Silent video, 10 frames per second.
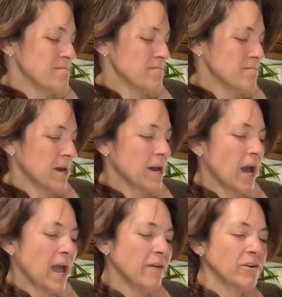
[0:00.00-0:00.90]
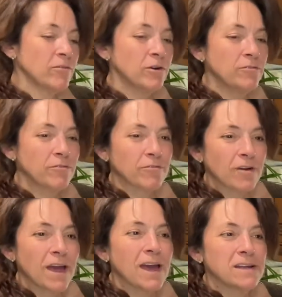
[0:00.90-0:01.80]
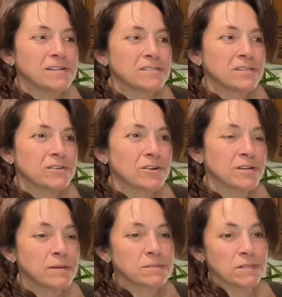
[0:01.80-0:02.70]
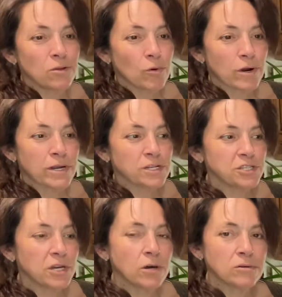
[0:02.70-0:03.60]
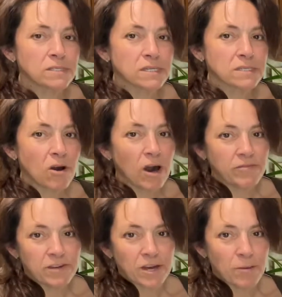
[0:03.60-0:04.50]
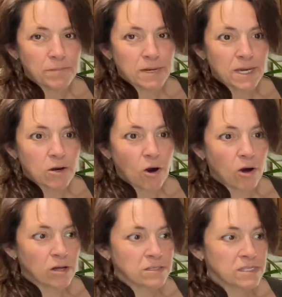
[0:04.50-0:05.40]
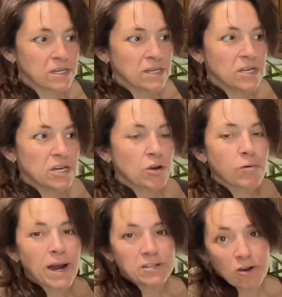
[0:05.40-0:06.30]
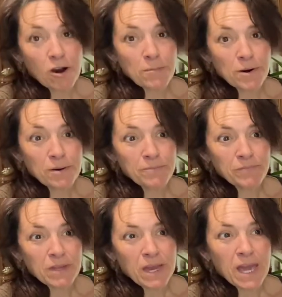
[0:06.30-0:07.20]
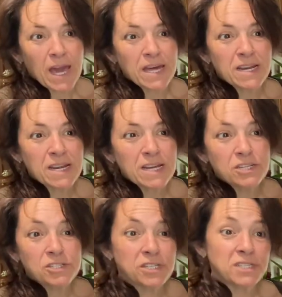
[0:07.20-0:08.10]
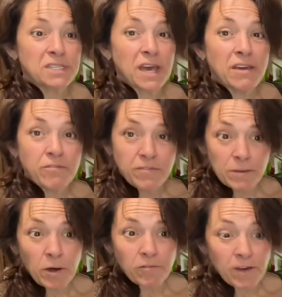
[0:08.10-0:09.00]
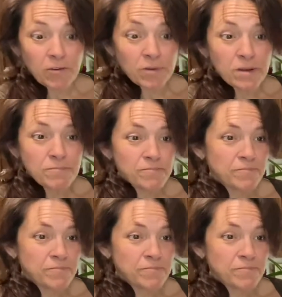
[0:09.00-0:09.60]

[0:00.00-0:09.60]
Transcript: But I have a good friend, her name's Lauren, and she owns this coffee company called Cracked Armor. And she's a female veteran,